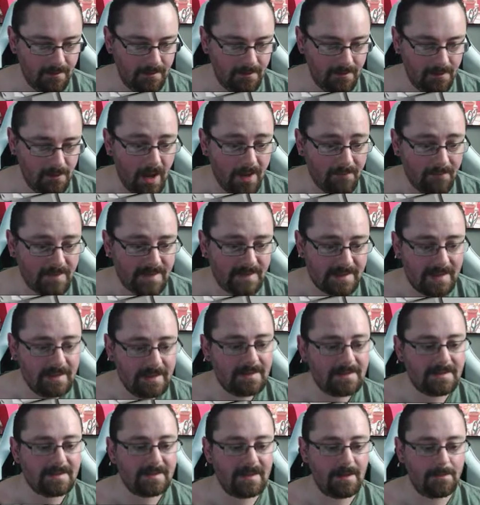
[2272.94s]
You haven't seen
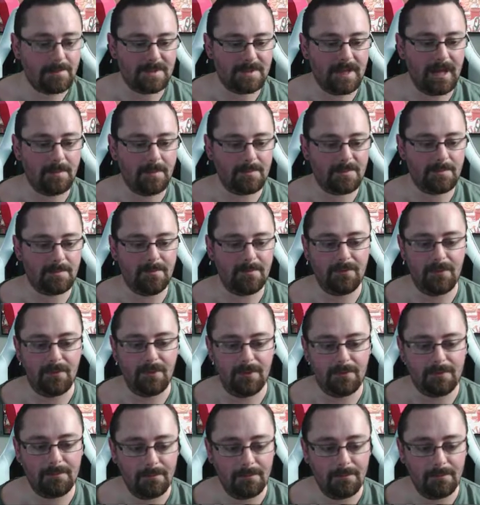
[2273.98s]
stepped caps before?